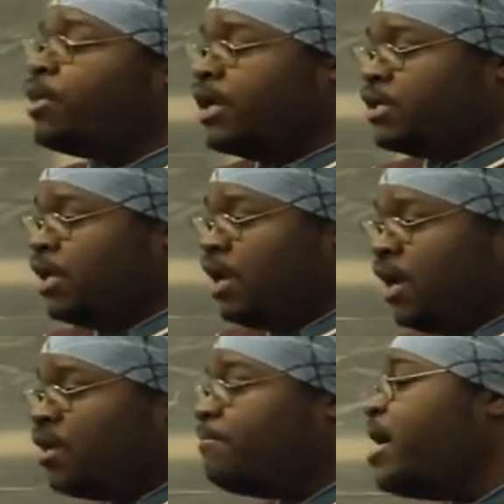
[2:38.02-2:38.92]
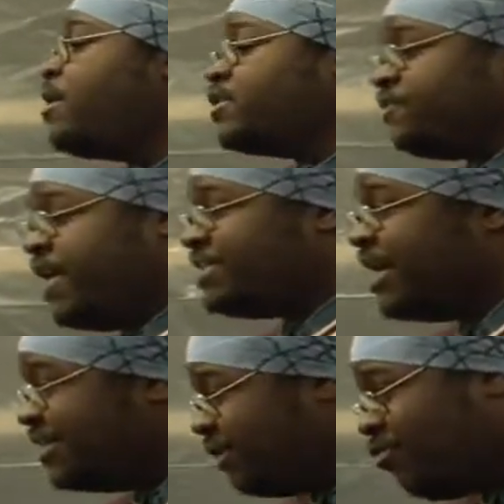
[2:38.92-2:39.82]
but in America's
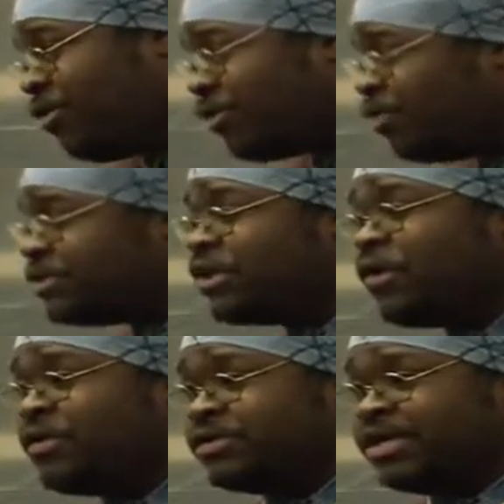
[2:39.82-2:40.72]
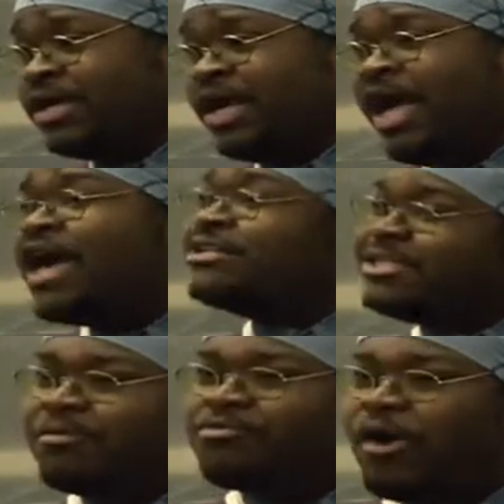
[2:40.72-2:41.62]
fantasia grown old souls. And
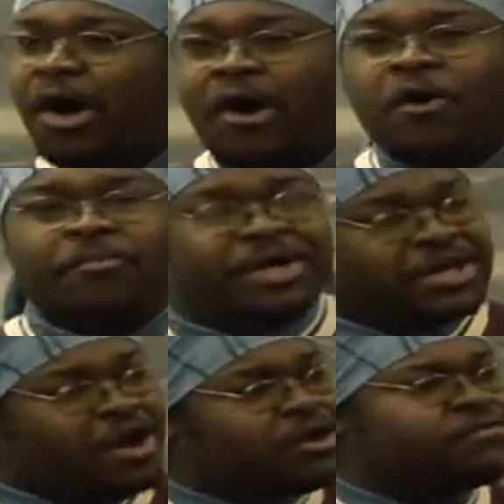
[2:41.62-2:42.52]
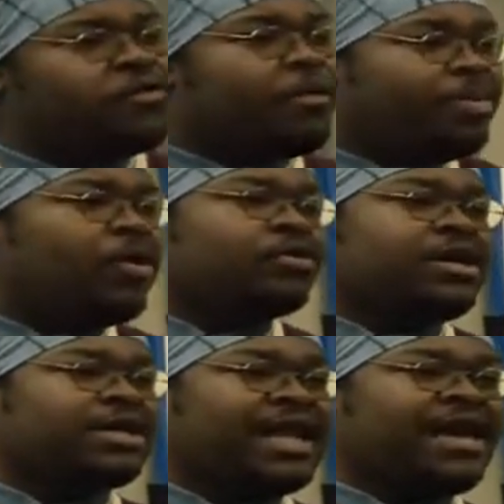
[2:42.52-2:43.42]
some grow old but yearns for a bold
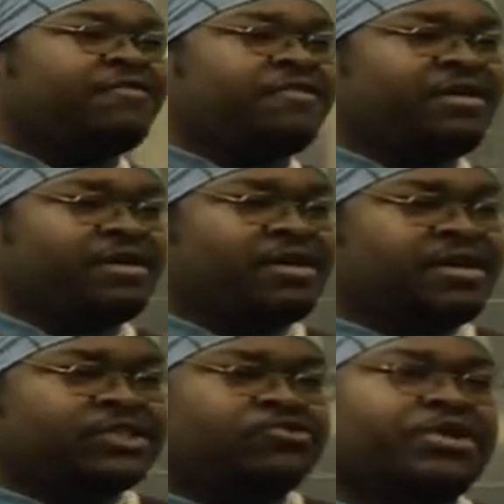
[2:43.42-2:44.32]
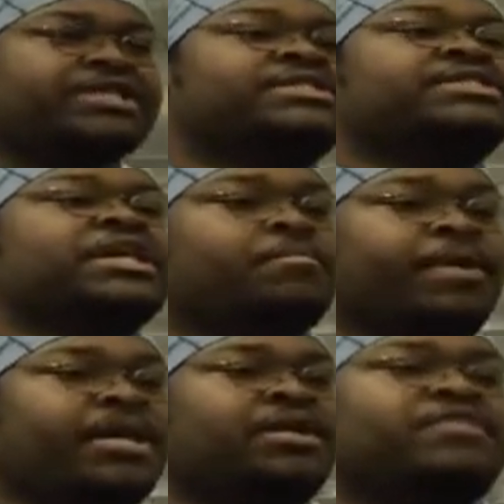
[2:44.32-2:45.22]
young life, stricken sick
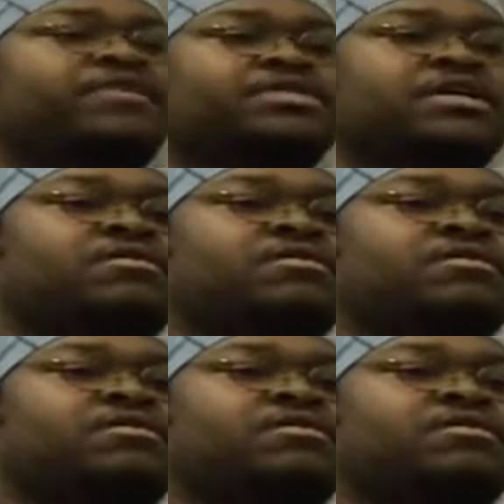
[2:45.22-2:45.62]
by nothing's